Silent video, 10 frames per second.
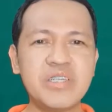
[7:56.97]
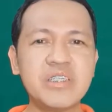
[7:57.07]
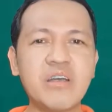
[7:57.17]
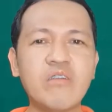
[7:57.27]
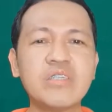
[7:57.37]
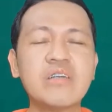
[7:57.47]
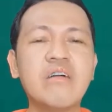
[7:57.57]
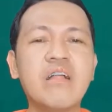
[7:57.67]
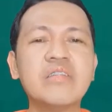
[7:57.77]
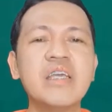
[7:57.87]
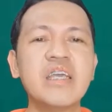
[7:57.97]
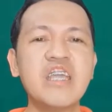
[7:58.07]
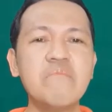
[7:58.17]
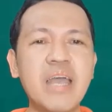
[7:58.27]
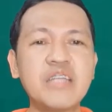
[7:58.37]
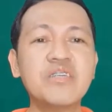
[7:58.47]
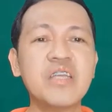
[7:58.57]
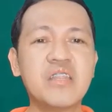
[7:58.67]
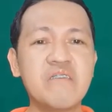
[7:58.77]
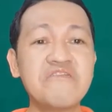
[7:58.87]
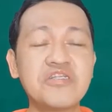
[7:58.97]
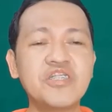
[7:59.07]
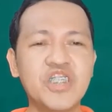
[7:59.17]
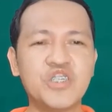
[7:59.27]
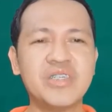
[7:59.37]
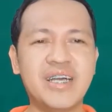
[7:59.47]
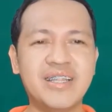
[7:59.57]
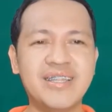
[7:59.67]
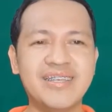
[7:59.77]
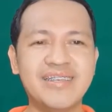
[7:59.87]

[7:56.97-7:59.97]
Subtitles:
which is also called imaginative conditional.